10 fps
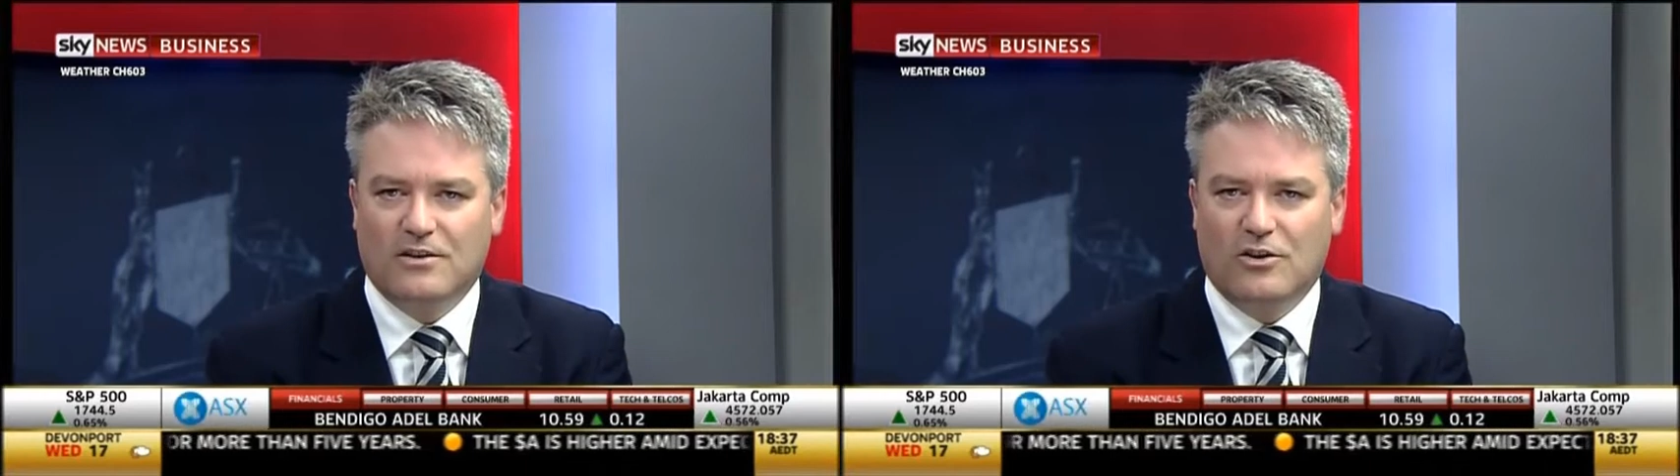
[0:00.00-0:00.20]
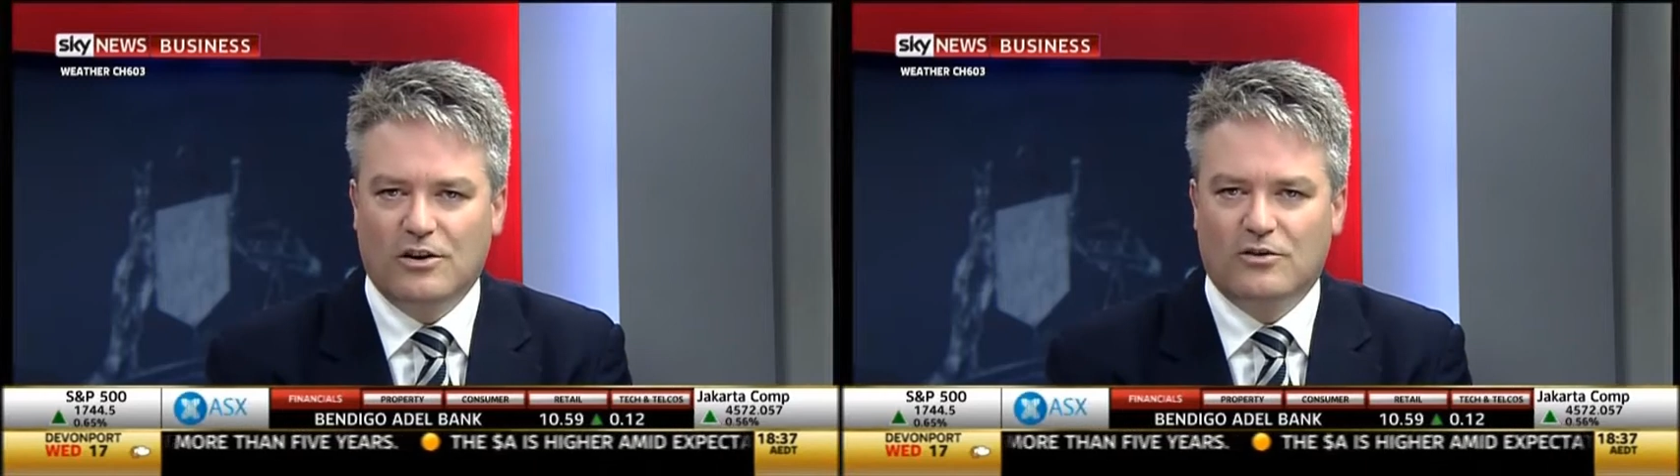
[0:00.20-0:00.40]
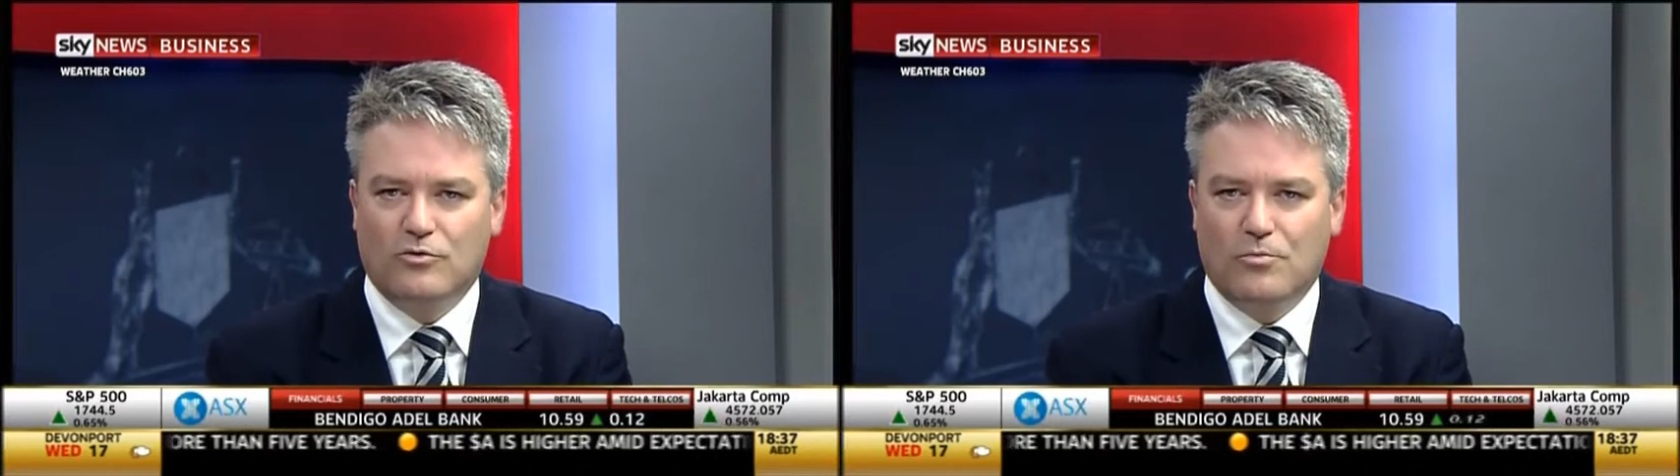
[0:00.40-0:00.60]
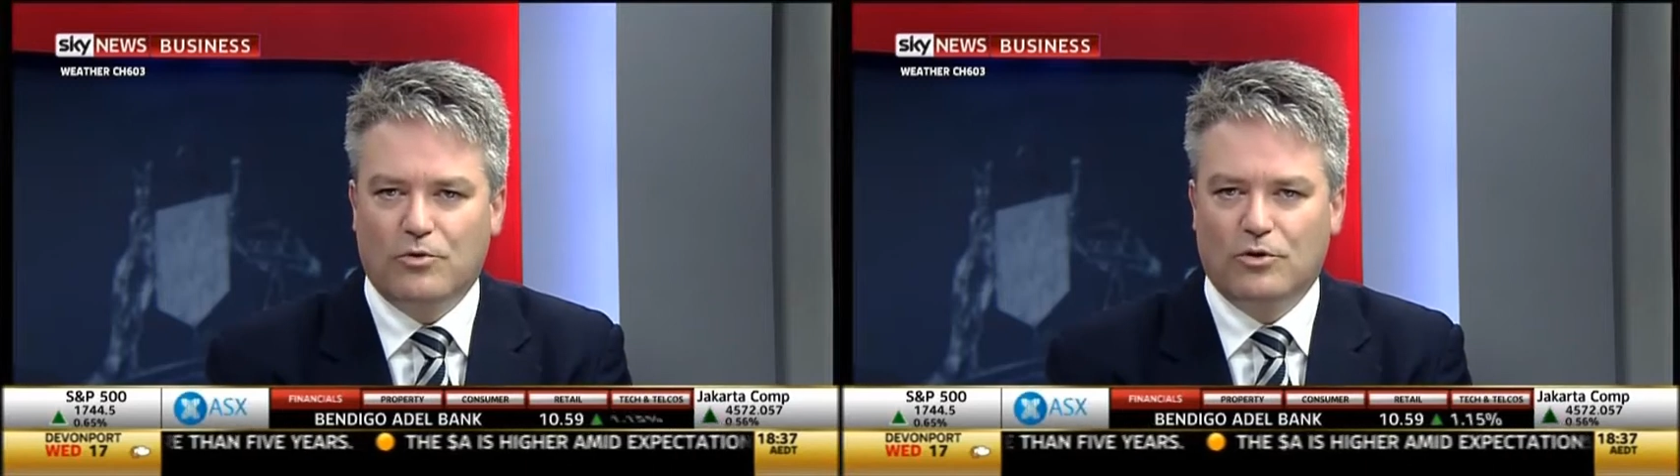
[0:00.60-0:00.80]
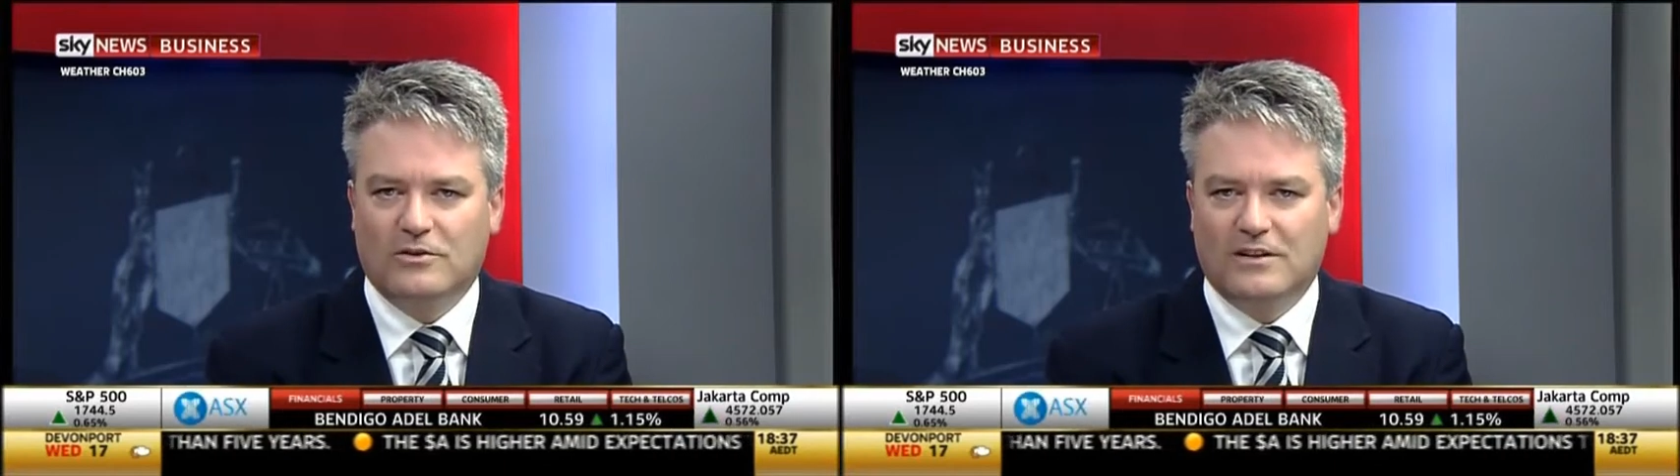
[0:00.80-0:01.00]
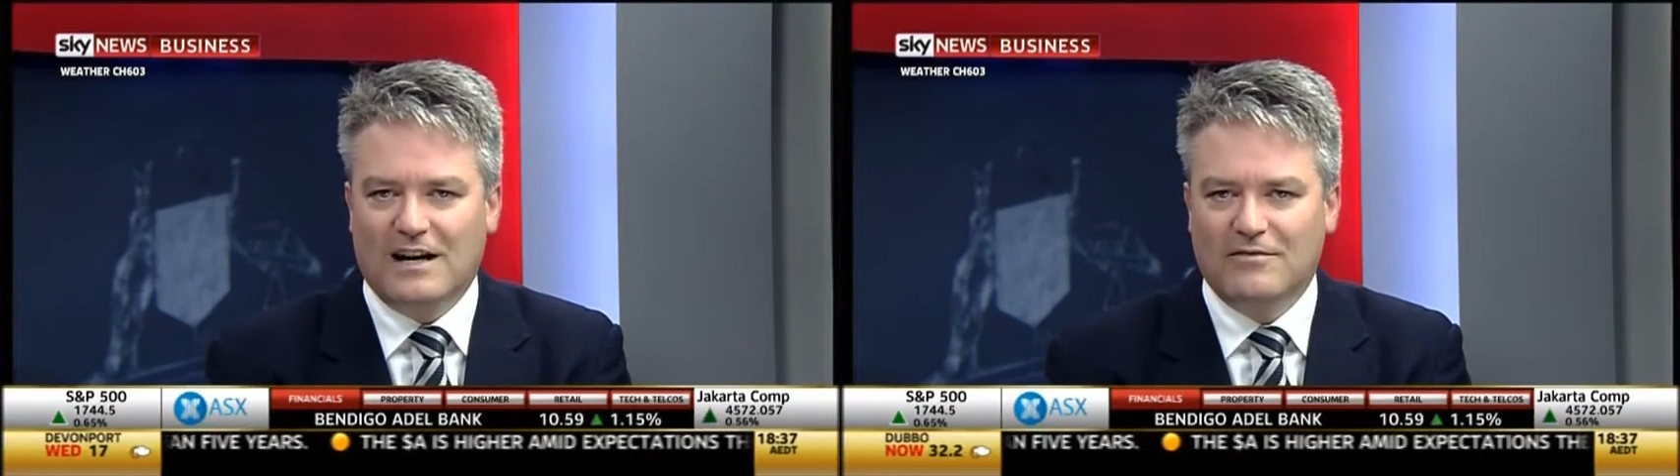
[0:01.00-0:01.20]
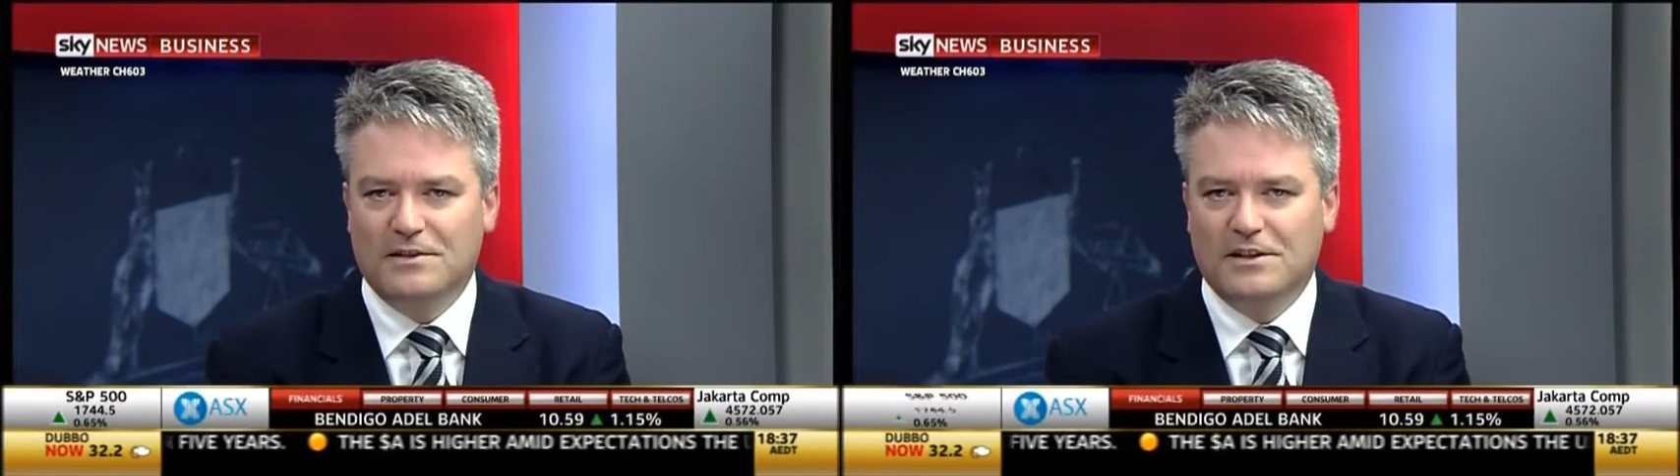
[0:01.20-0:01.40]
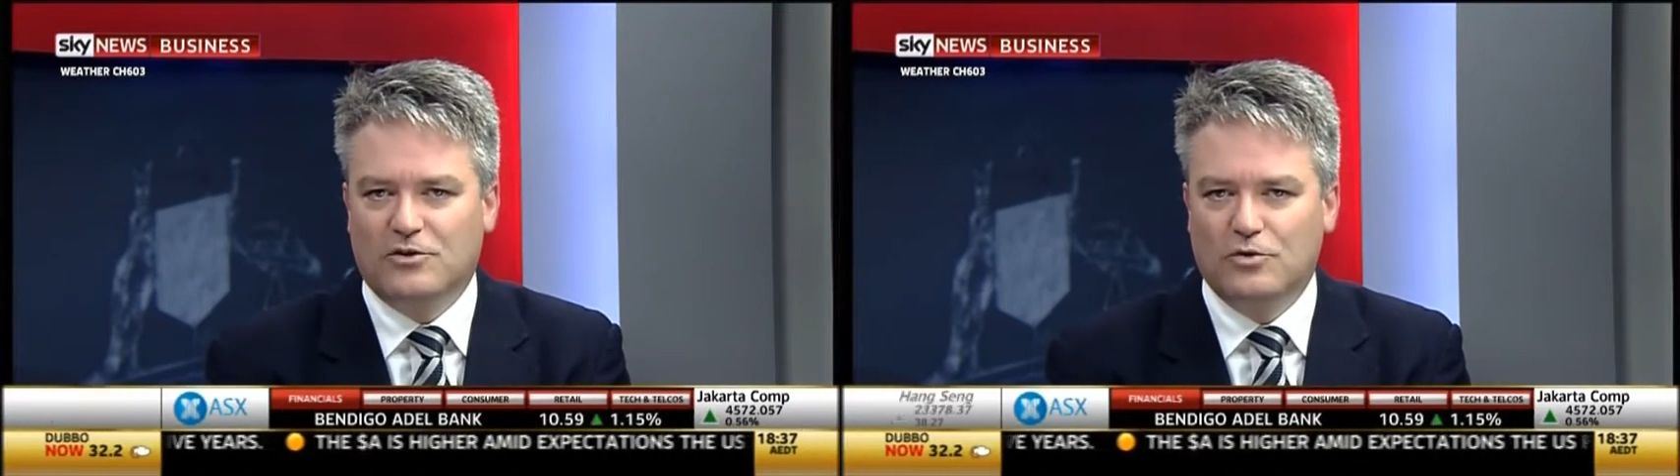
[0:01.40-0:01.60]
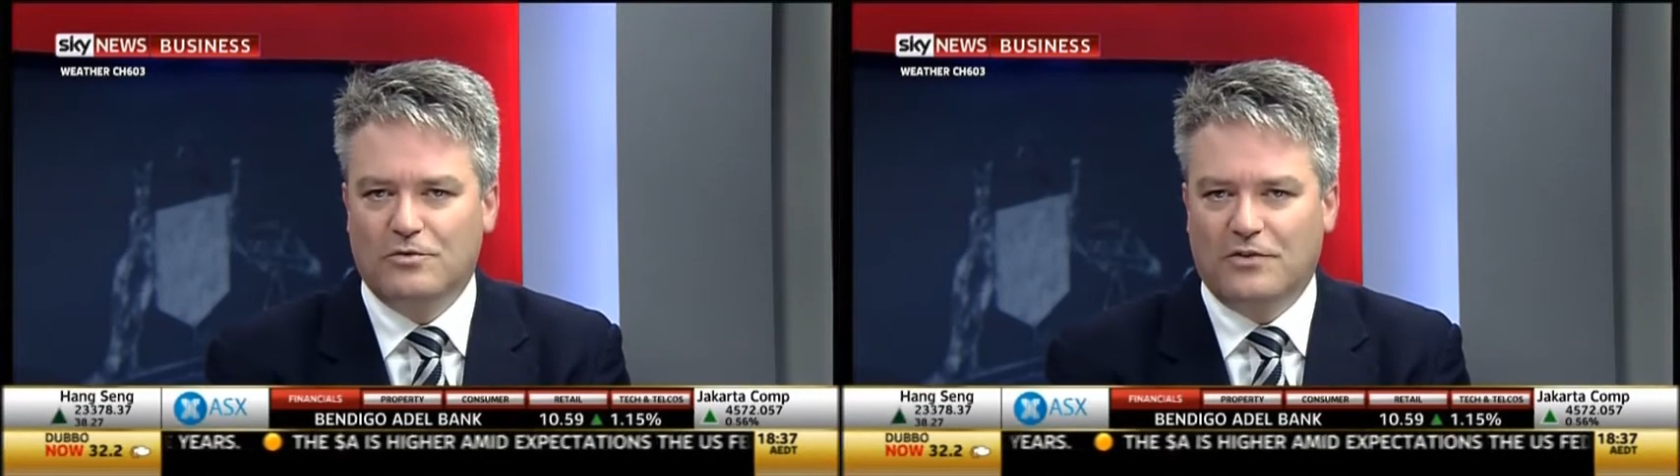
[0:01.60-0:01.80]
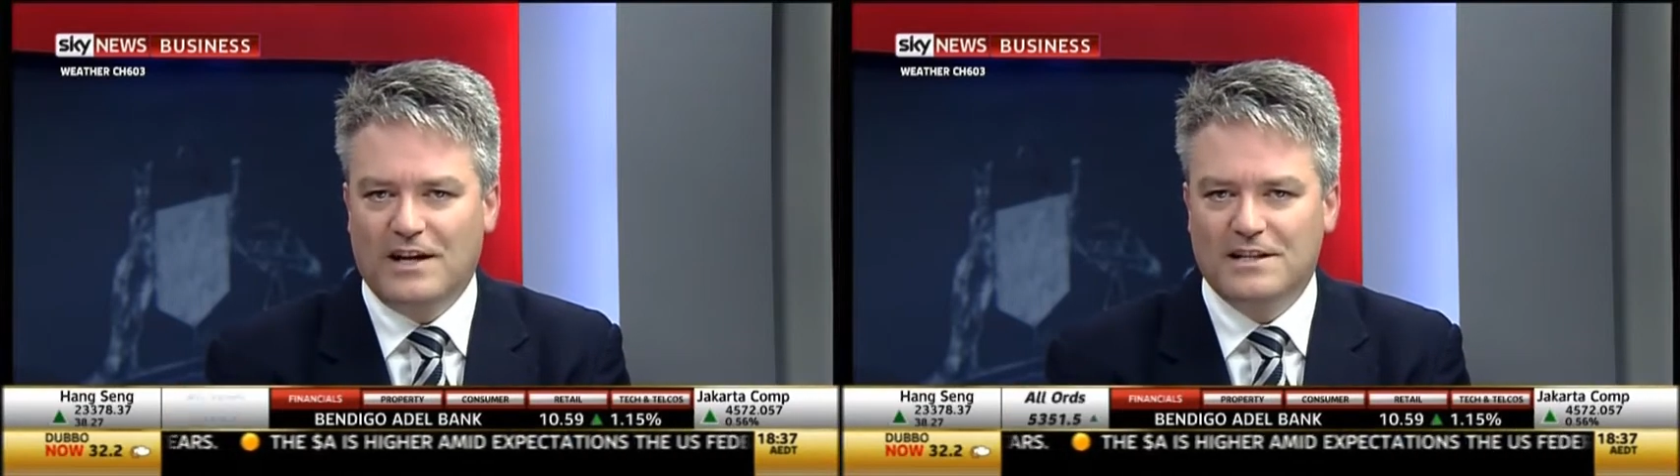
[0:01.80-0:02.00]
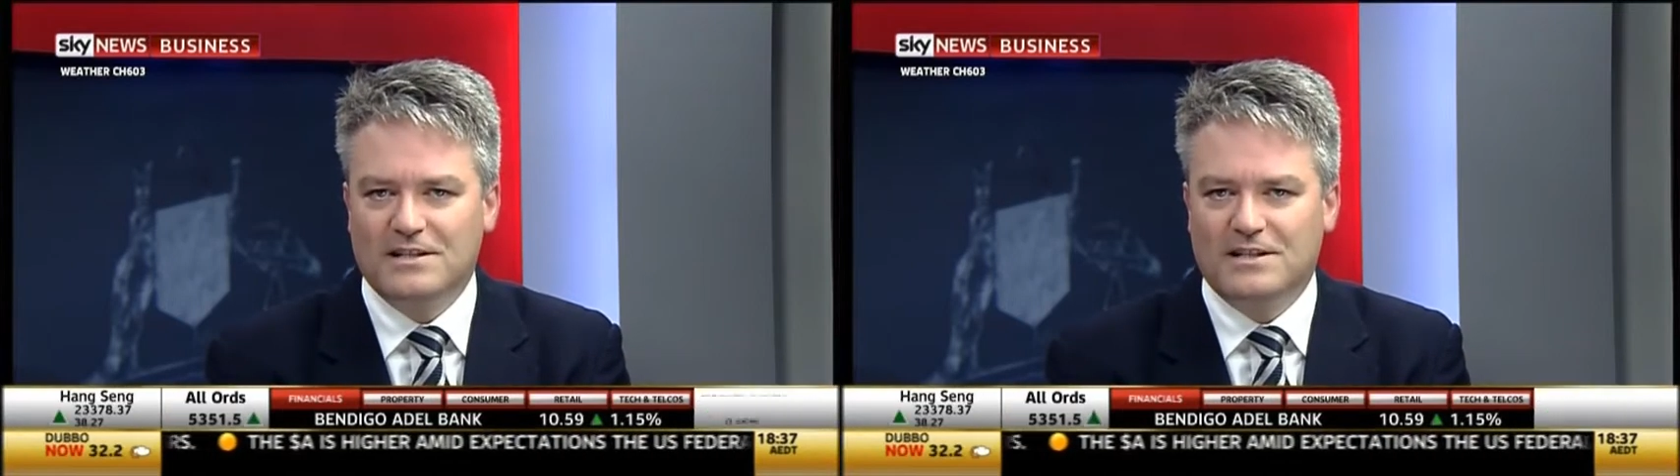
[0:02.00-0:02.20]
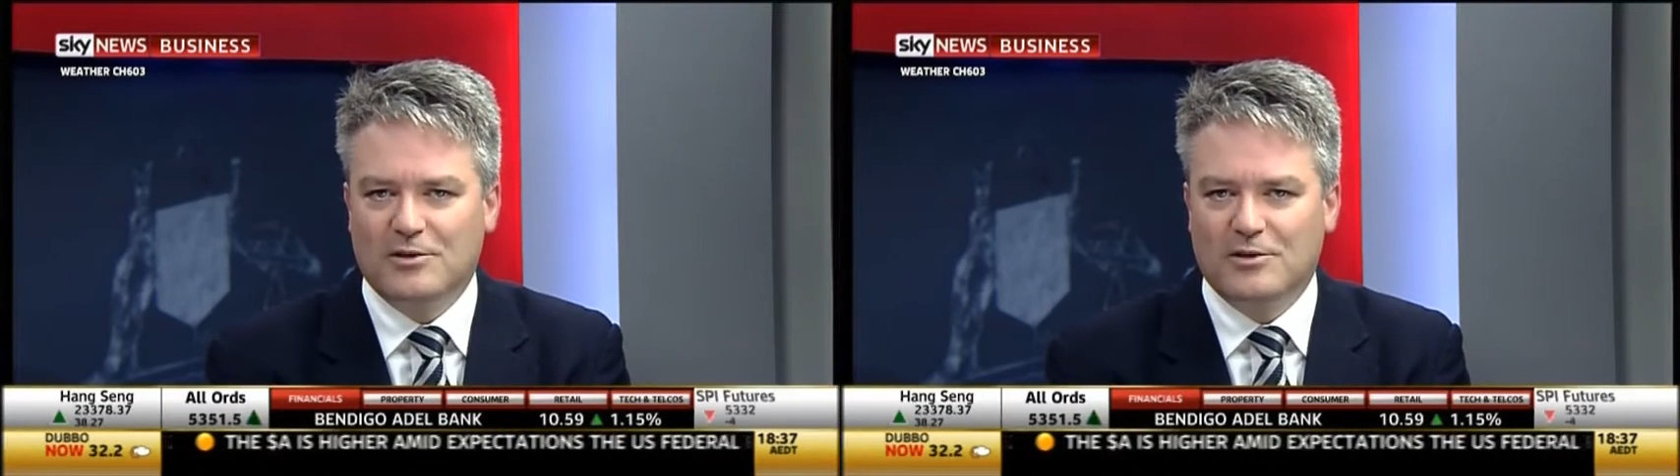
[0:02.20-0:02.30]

going to report to government in two phases.